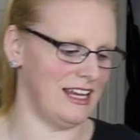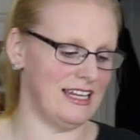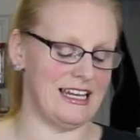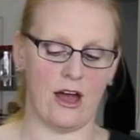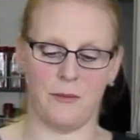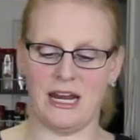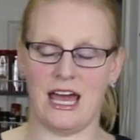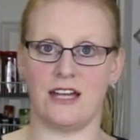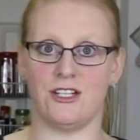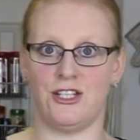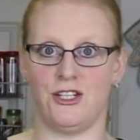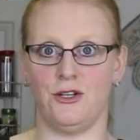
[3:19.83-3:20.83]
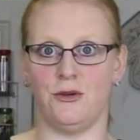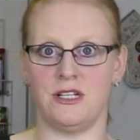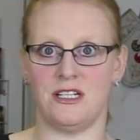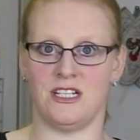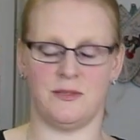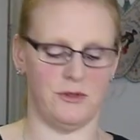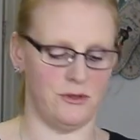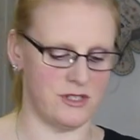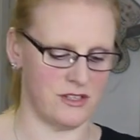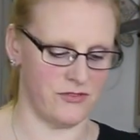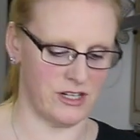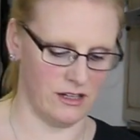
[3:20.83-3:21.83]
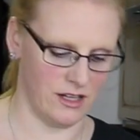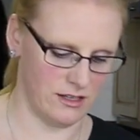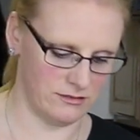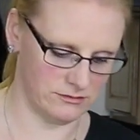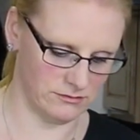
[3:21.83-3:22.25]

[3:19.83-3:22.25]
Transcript: Now I'm going to add 2 teaspoons of vanilla